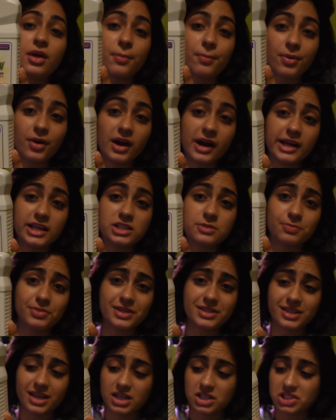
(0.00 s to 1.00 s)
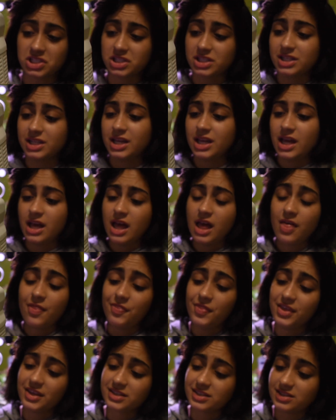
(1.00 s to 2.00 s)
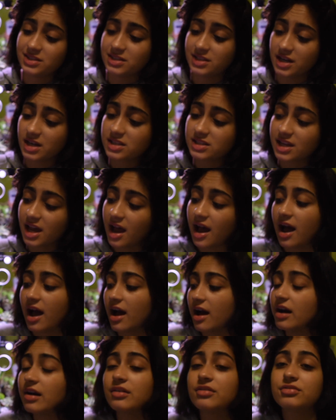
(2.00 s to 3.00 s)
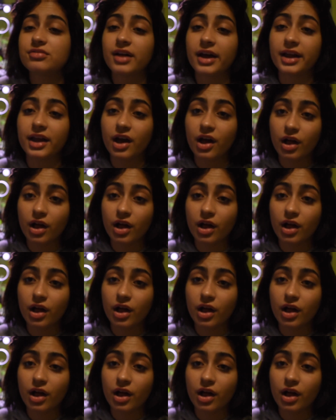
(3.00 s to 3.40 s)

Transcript: prized possession. This does have like